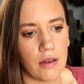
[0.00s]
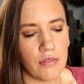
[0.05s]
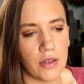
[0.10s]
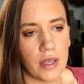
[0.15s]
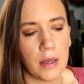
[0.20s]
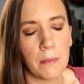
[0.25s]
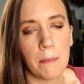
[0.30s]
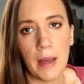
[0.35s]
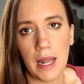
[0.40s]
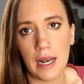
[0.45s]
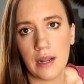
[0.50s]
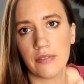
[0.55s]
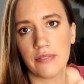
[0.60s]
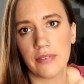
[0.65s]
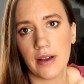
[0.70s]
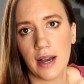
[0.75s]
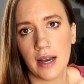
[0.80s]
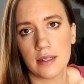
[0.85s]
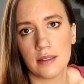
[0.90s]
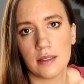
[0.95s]
think belly
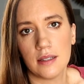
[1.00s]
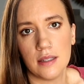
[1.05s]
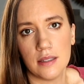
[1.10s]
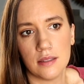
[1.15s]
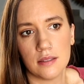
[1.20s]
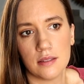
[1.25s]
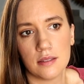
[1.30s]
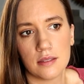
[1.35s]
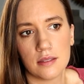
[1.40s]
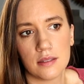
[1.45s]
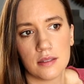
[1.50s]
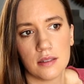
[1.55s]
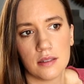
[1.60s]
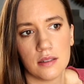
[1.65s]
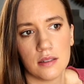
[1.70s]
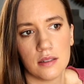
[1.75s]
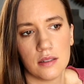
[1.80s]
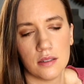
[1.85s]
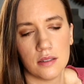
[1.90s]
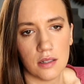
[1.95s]
fat is
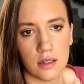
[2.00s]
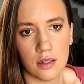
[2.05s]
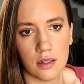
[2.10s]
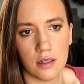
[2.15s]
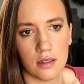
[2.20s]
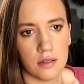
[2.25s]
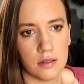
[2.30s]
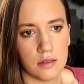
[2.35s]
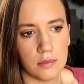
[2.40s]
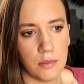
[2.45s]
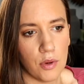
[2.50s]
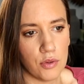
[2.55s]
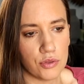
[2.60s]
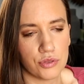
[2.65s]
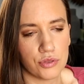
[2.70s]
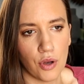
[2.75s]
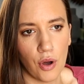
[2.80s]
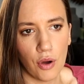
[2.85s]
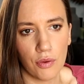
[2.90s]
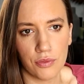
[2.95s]
the
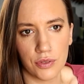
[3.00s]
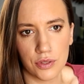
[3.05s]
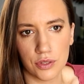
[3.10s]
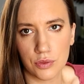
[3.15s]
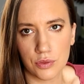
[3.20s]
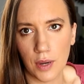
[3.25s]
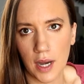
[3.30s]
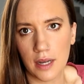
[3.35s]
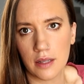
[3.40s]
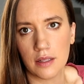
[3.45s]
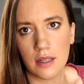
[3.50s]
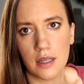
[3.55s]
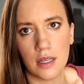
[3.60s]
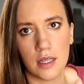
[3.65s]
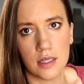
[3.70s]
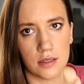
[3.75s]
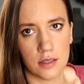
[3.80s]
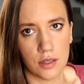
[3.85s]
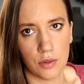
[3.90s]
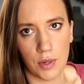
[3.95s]
most obvious one, the
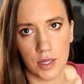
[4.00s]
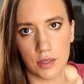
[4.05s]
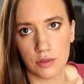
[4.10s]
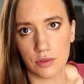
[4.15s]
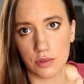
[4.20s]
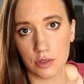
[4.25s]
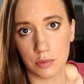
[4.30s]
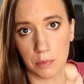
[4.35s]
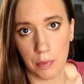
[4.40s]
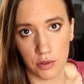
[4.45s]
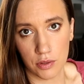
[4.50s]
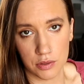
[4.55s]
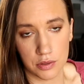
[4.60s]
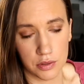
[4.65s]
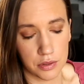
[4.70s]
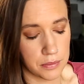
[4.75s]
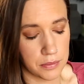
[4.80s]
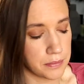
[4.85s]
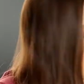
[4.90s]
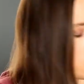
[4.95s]
easier one to
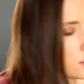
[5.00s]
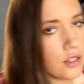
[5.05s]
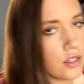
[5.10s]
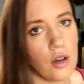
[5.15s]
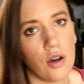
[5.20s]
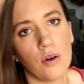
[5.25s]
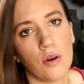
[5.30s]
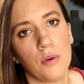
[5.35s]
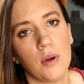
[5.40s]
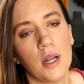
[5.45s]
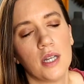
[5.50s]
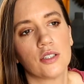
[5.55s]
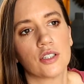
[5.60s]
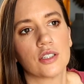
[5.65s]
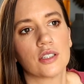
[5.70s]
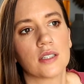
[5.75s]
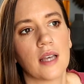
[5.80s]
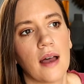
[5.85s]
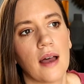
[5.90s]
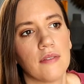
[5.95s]
spot. So let's
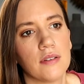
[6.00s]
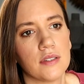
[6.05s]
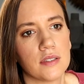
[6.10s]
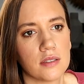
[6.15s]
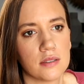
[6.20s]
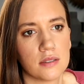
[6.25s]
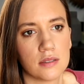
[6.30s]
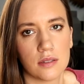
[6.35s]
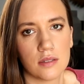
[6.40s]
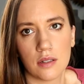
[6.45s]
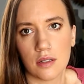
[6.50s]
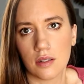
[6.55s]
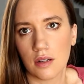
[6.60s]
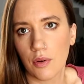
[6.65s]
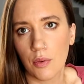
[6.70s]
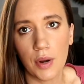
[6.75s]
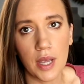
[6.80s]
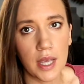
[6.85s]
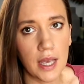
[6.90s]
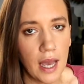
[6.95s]
just have a
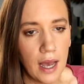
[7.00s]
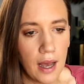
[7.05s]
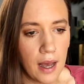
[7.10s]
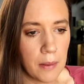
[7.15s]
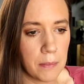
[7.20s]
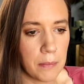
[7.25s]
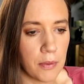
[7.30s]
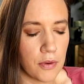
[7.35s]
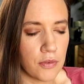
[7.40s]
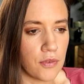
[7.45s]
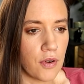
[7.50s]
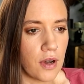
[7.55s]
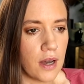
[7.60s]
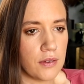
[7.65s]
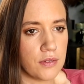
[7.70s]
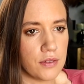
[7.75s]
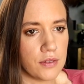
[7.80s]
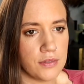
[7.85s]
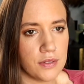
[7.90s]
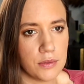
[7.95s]
recap of
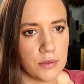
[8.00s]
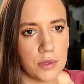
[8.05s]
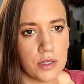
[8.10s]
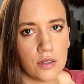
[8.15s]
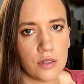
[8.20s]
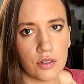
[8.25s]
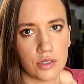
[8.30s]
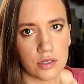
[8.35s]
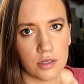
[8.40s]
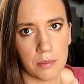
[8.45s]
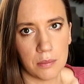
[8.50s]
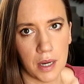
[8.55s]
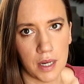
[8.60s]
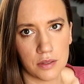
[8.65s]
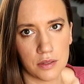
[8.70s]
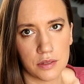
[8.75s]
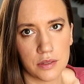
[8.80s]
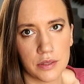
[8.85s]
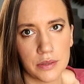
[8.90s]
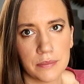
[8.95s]
everything we talked
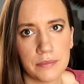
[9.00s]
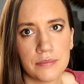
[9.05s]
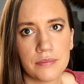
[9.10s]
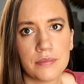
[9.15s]
about.